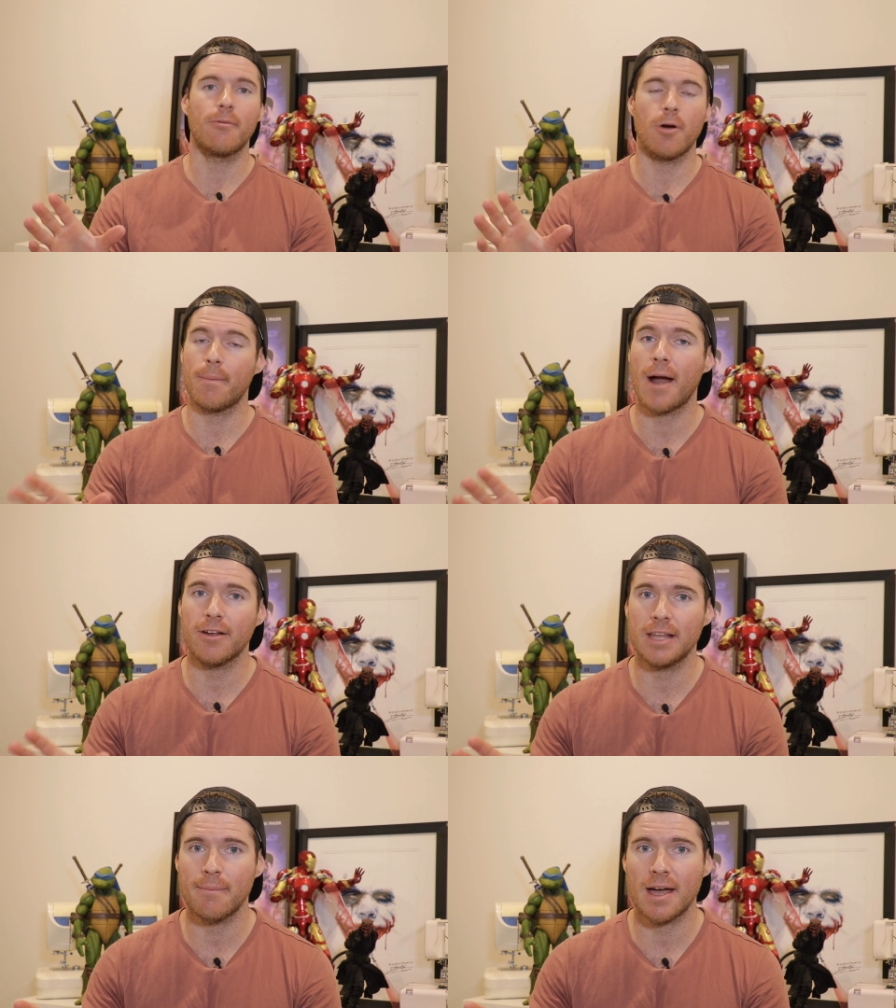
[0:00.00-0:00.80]
We're
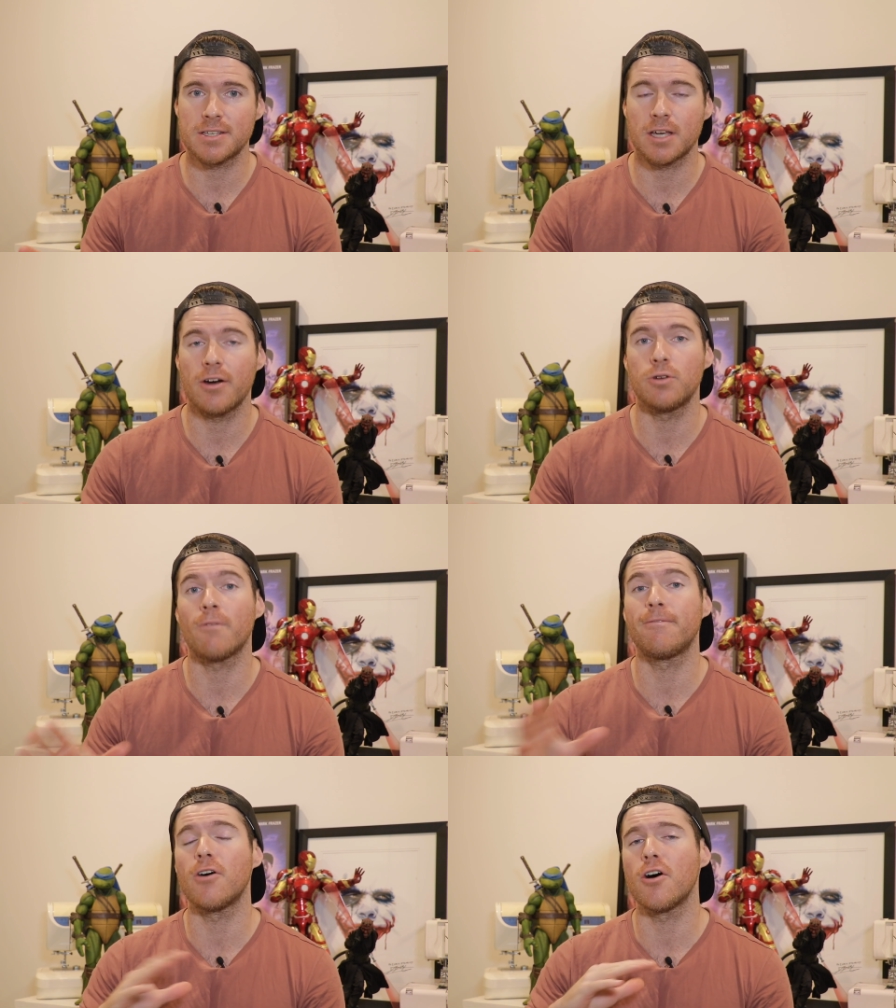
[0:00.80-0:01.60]
apparently about to go into a
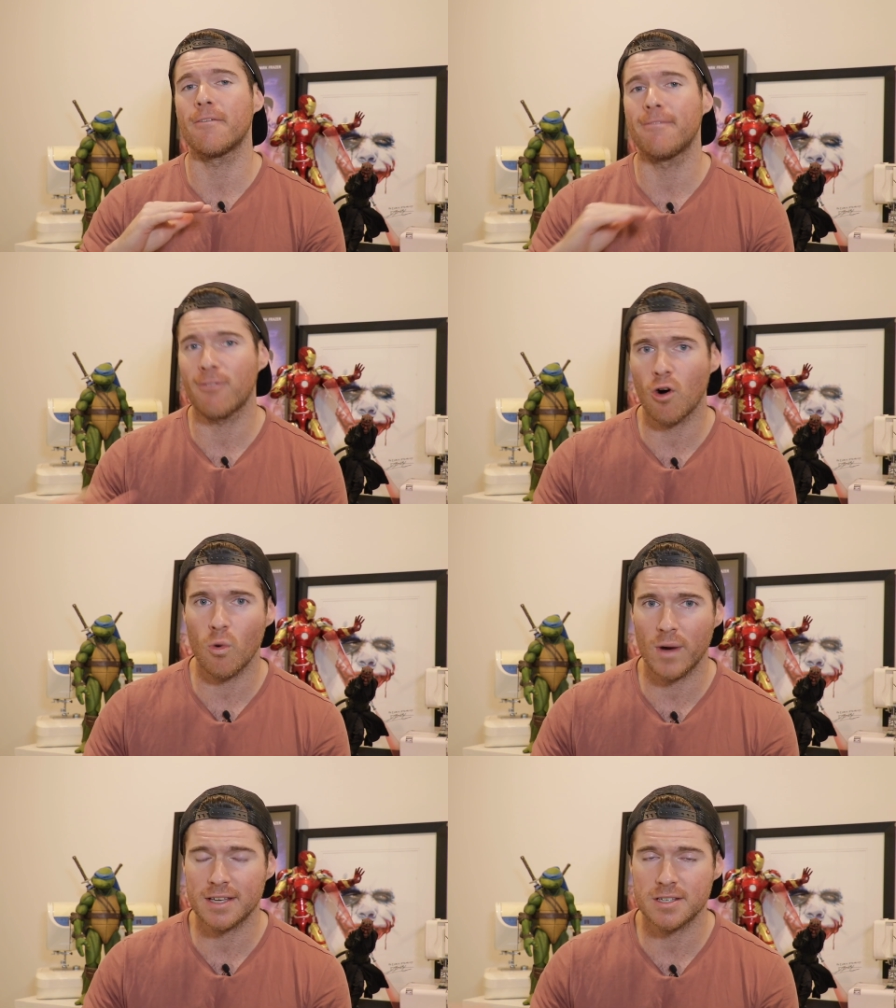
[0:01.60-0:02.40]
further 4
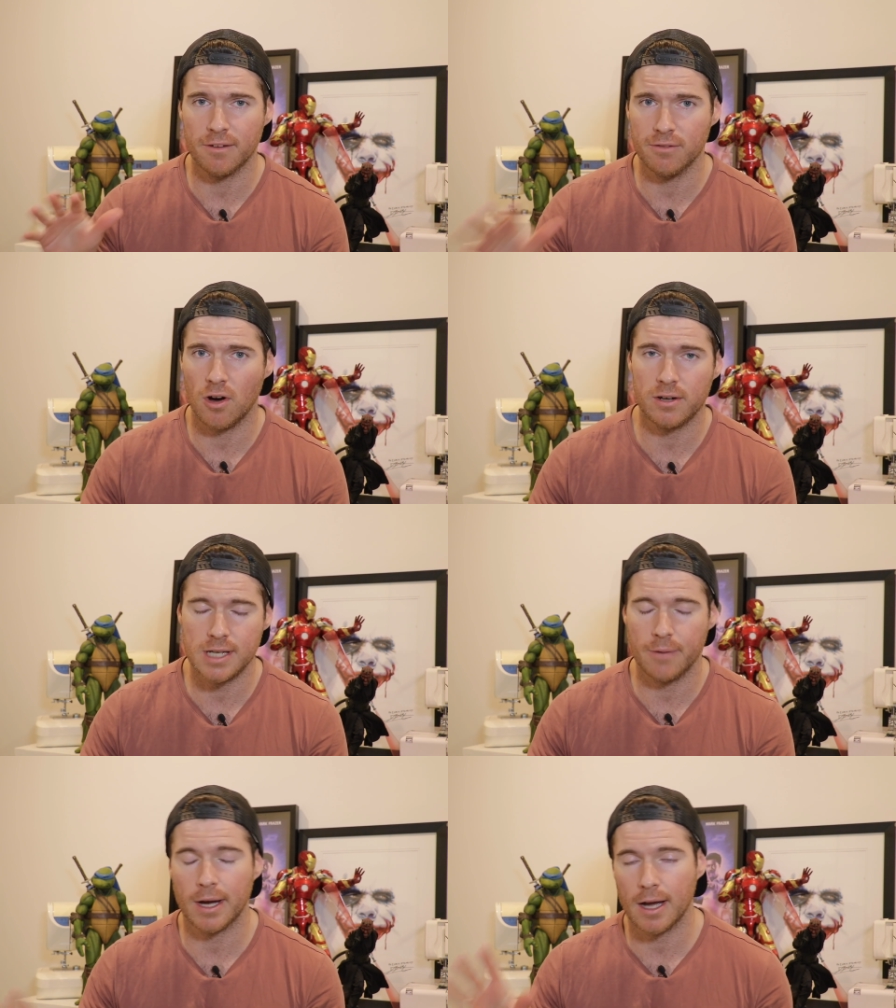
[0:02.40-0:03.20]
weeks of
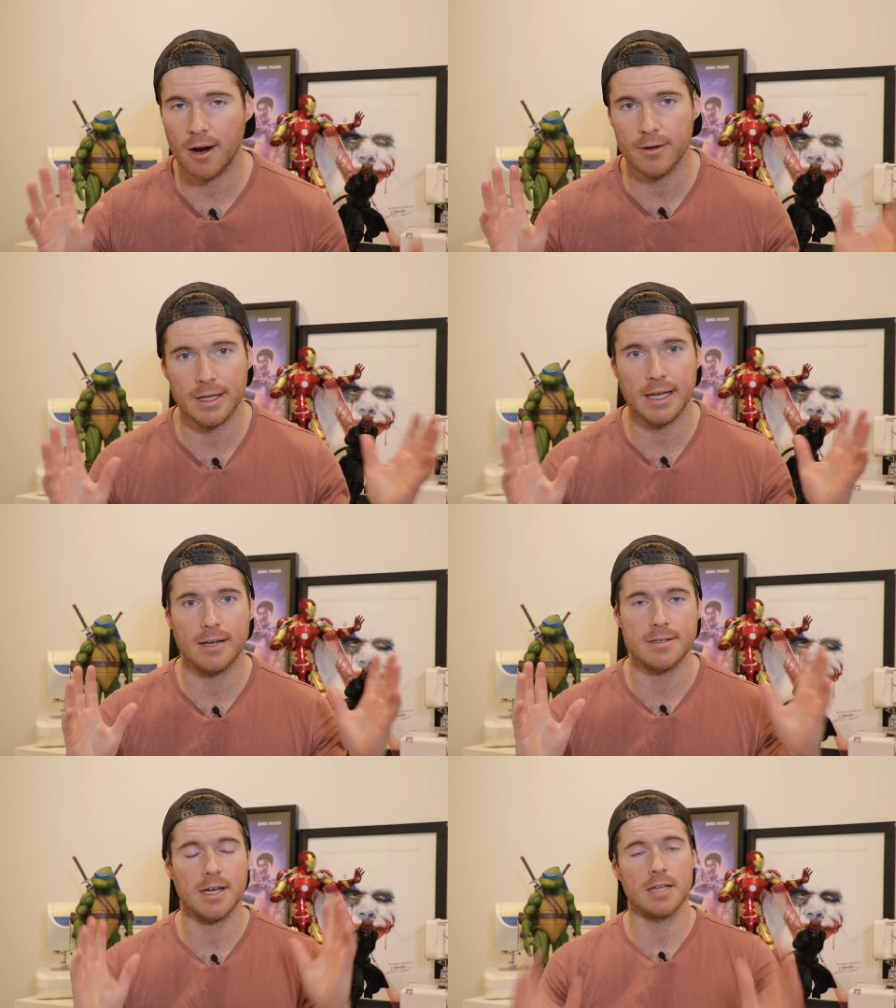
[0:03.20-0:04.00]
lockdown. We're currently in
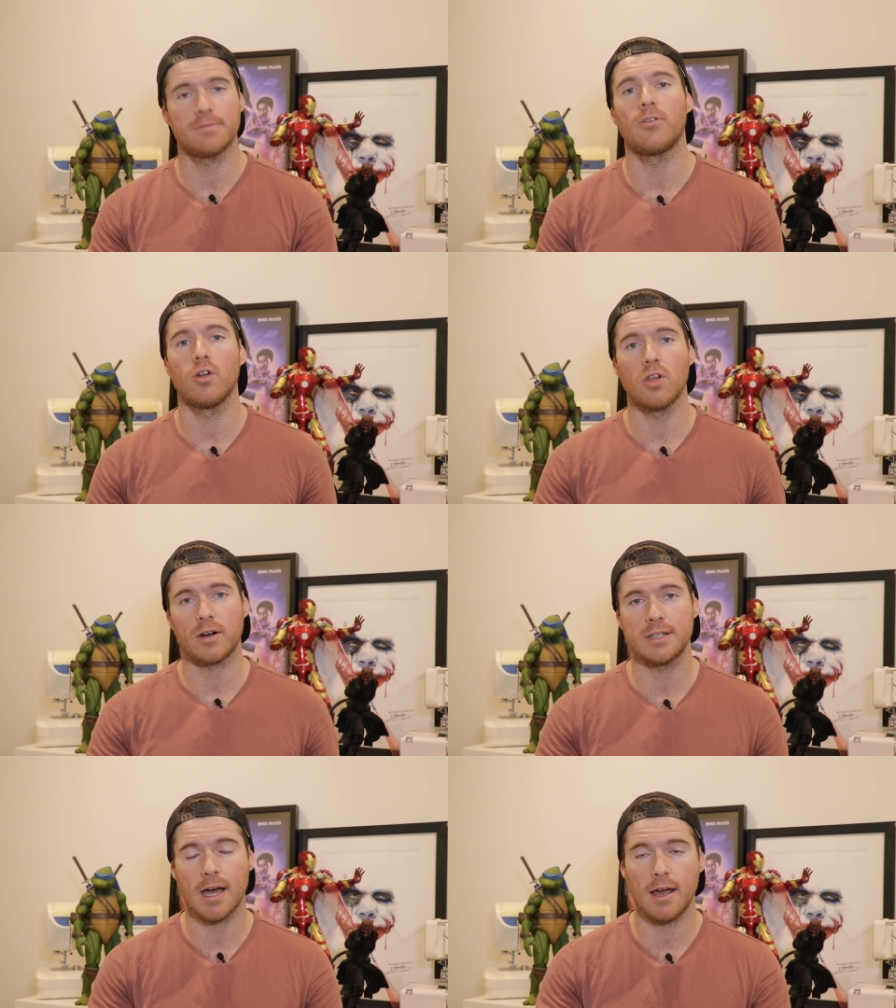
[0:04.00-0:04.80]
a stage 4
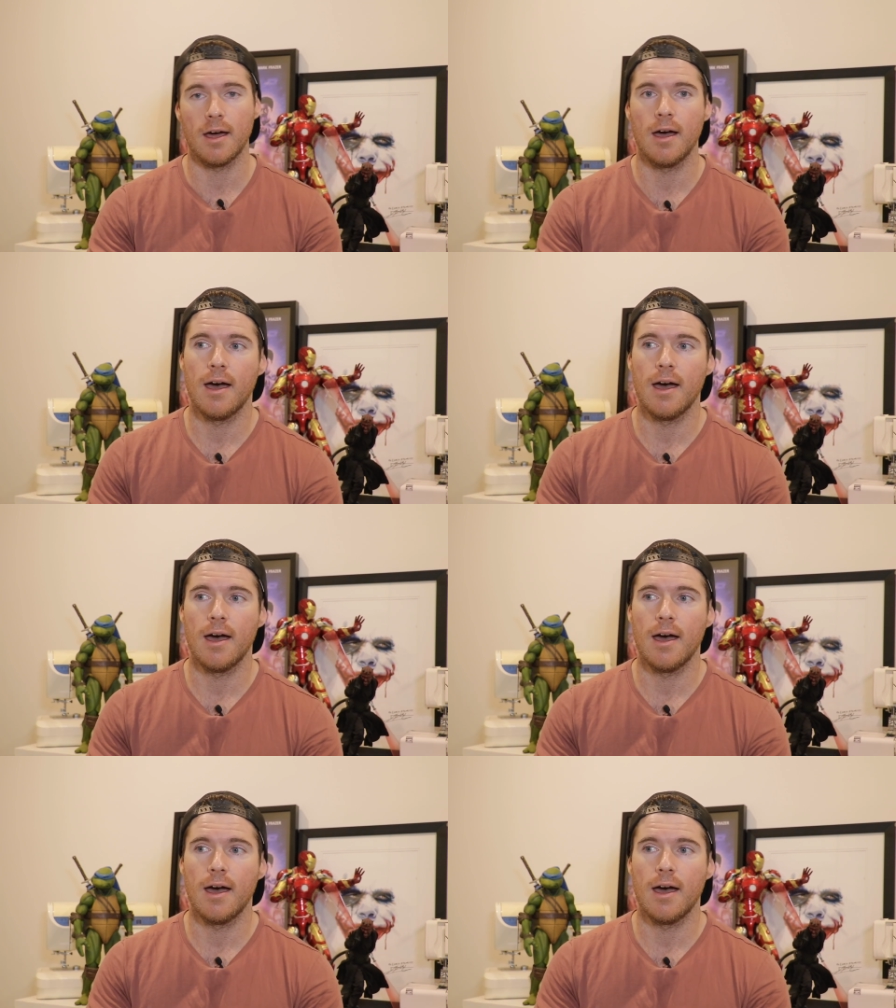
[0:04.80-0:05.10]
lockdown.